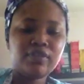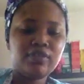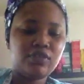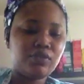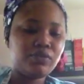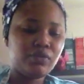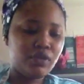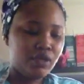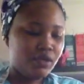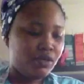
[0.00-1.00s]
So
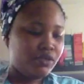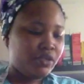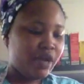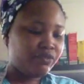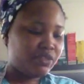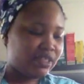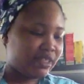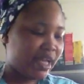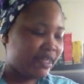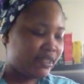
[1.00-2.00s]
you have to
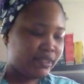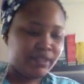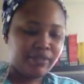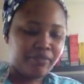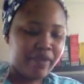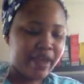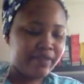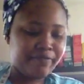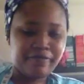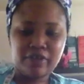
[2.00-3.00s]
decide where the
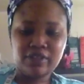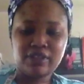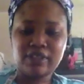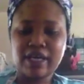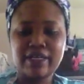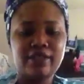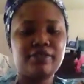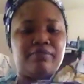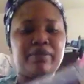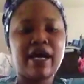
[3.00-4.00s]
front and
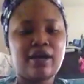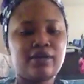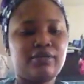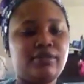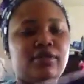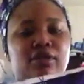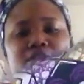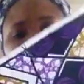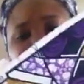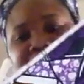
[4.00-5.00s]
the back,
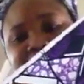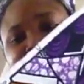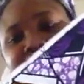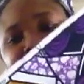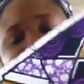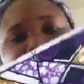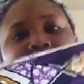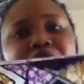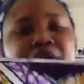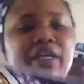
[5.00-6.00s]
the right side of the
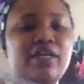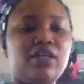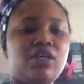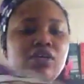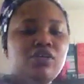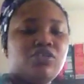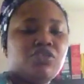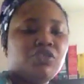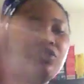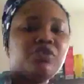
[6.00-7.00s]
fabric. So
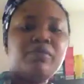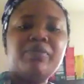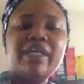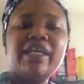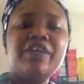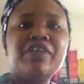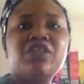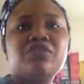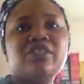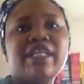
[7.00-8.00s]
you're going to be gluing
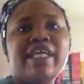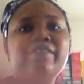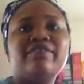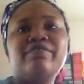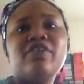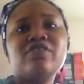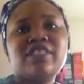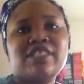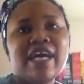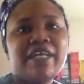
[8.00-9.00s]
it to the wrong
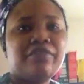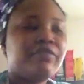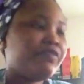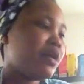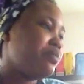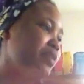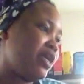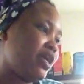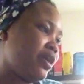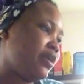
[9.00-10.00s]
side of the
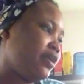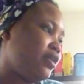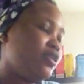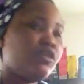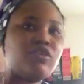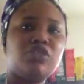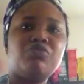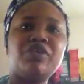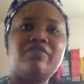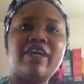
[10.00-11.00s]
fabric. because you
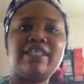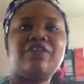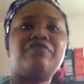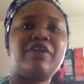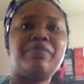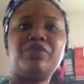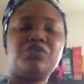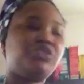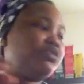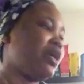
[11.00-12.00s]
want the right side of the fabric to
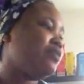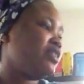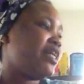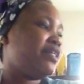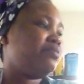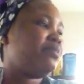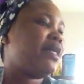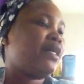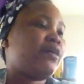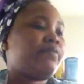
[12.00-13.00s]
show outside the
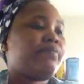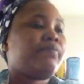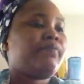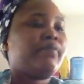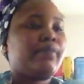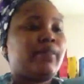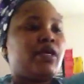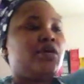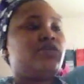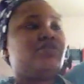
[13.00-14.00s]
back.
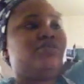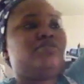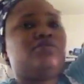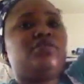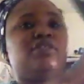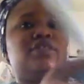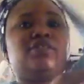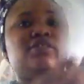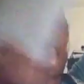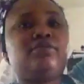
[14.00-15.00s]
So this is
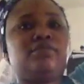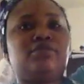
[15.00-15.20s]
you